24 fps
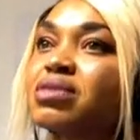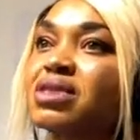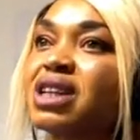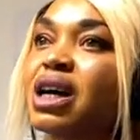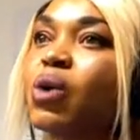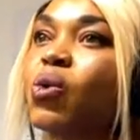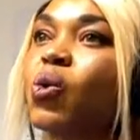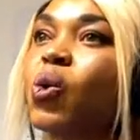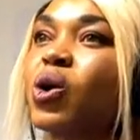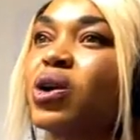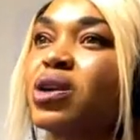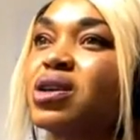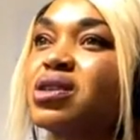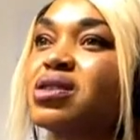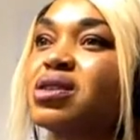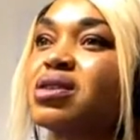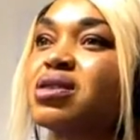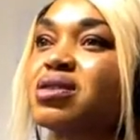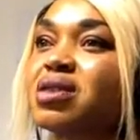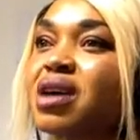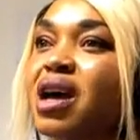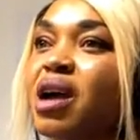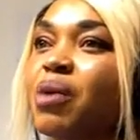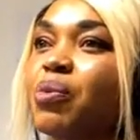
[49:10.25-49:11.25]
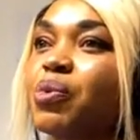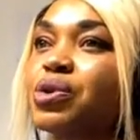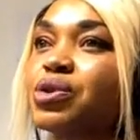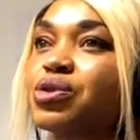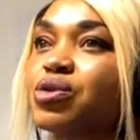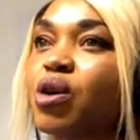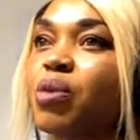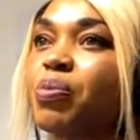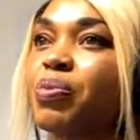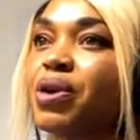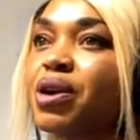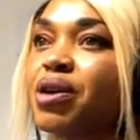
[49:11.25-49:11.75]
that quality time with
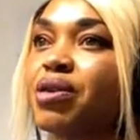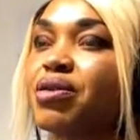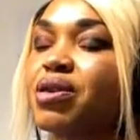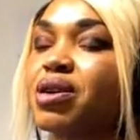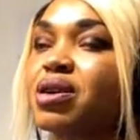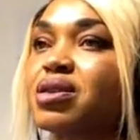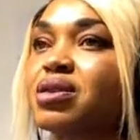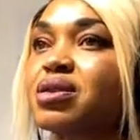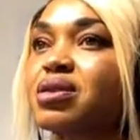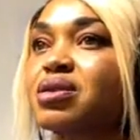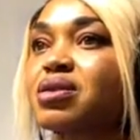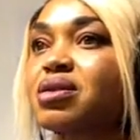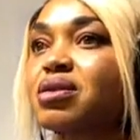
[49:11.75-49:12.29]
your parents.